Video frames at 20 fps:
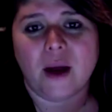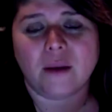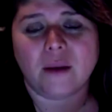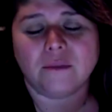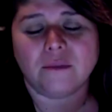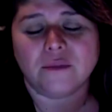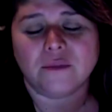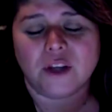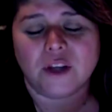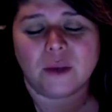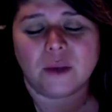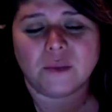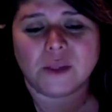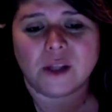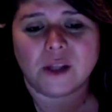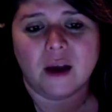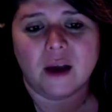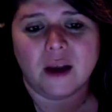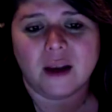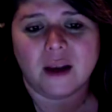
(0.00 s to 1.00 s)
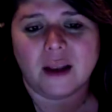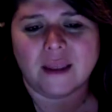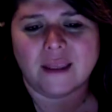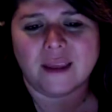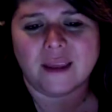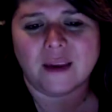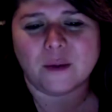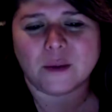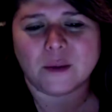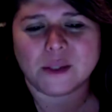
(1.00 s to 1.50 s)
jumps on, I
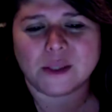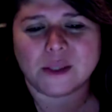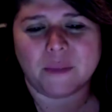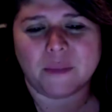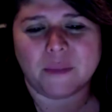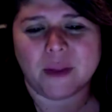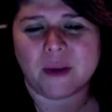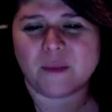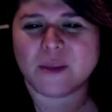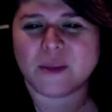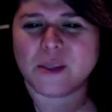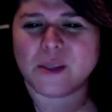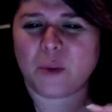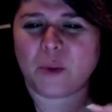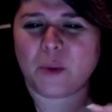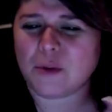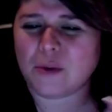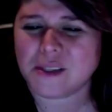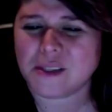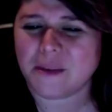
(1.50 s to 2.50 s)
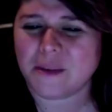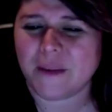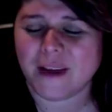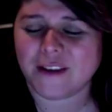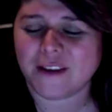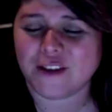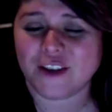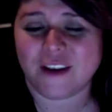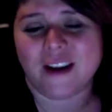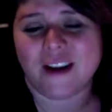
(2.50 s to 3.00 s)
think it was something I was supposed to
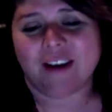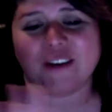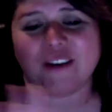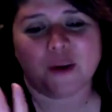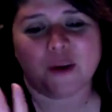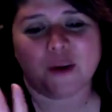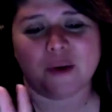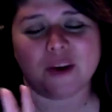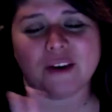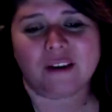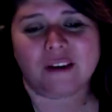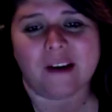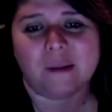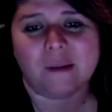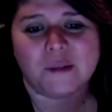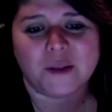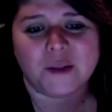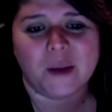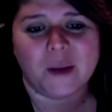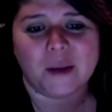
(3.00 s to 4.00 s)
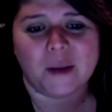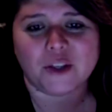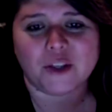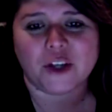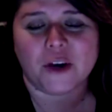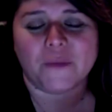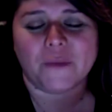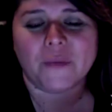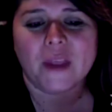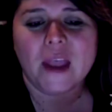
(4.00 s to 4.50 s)
mention. I don't know. It'll come to me, I'm
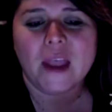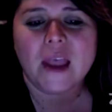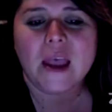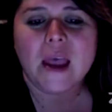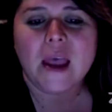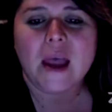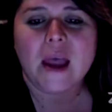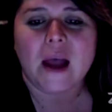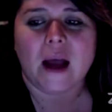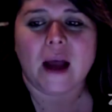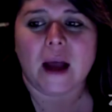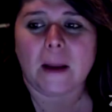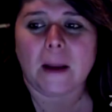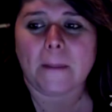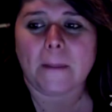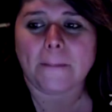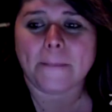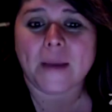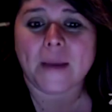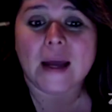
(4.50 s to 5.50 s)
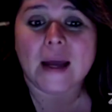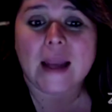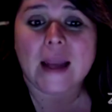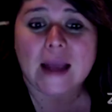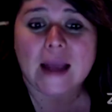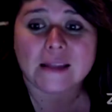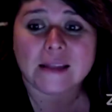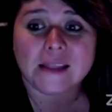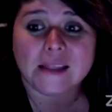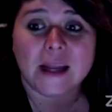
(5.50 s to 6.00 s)
sure. But
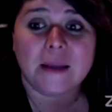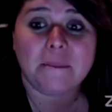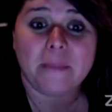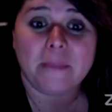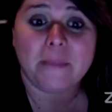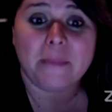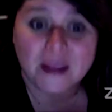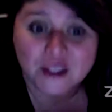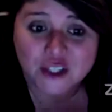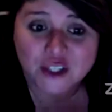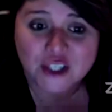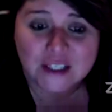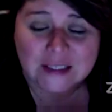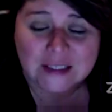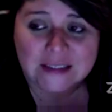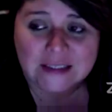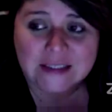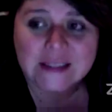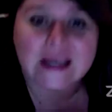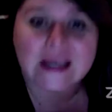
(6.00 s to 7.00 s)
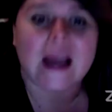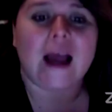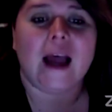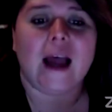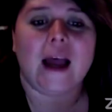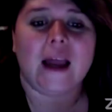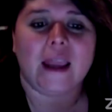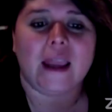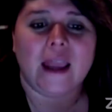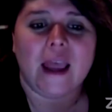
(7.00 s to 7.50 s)
as I mentioned,
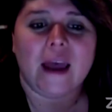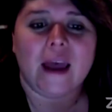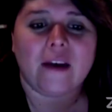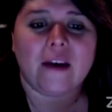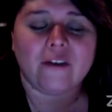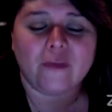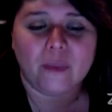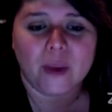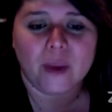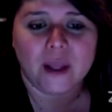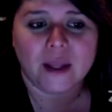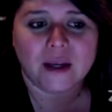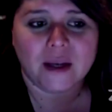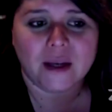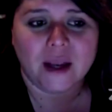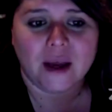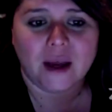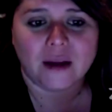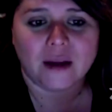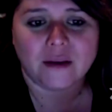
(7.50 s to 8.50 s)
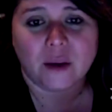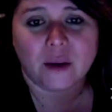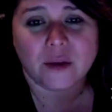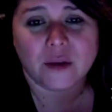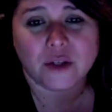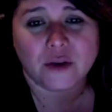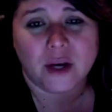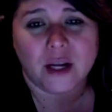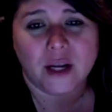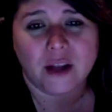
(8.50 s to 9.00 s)
I have been, I
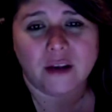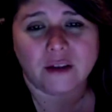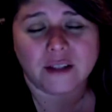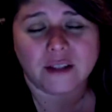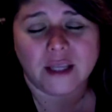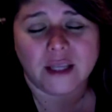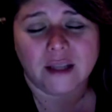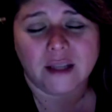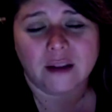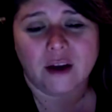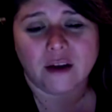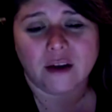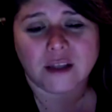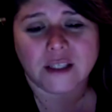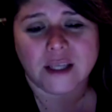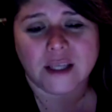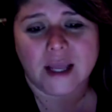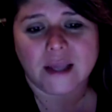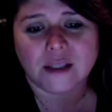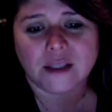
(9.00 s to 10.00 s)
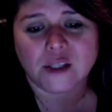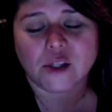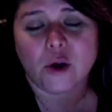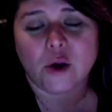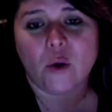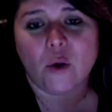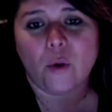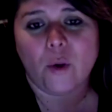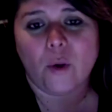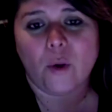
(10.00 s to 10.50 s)
was training all day long today,
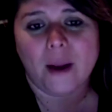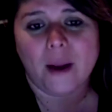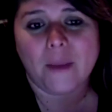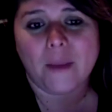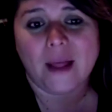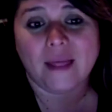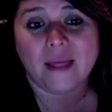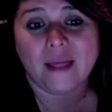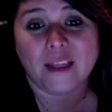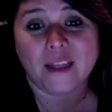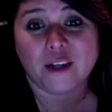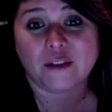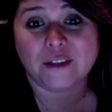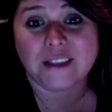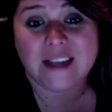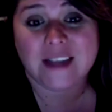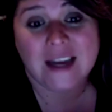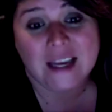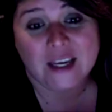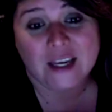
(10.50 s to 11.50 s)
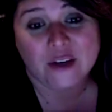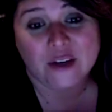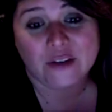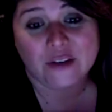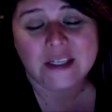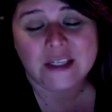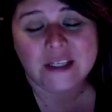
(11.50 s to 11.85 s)
so I'm a little tired,